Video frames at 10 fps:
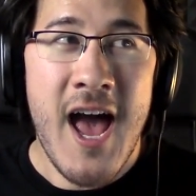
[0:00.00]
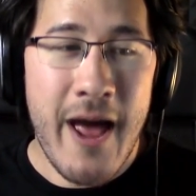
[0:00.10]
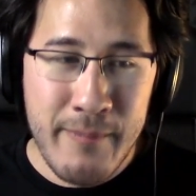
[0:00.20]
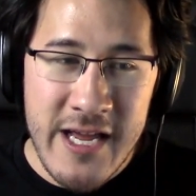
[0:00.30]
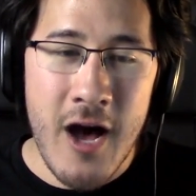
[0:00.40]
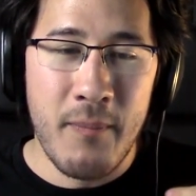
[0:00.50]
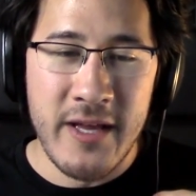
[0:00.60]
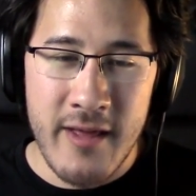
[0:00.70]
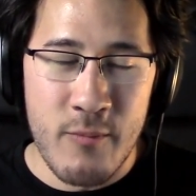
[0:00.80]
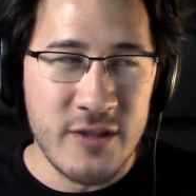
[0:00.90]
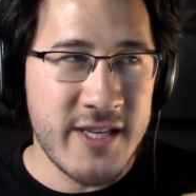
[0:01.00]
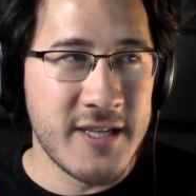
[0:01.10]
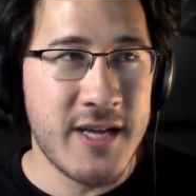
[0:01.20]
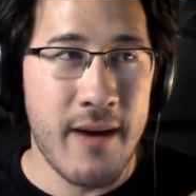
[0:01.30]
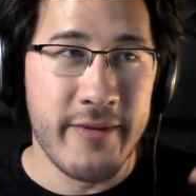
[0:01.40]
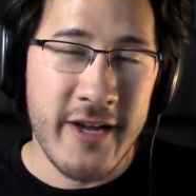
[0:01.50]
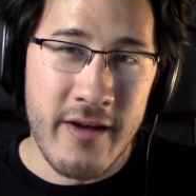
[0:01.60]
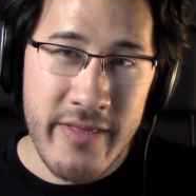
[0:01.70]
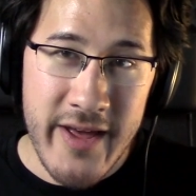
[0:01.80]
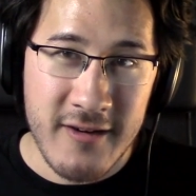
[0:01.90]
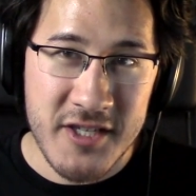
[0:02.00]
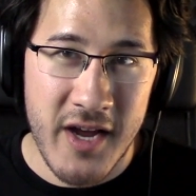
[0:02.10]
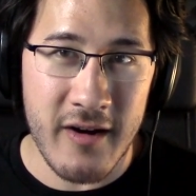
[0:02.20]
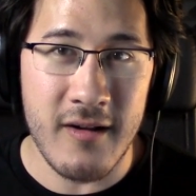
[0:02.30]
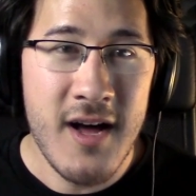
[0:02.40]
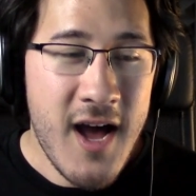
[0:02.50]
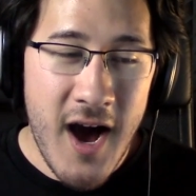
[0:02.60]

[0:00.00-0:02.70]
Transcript: and me helping them with sketch comedy on their channel.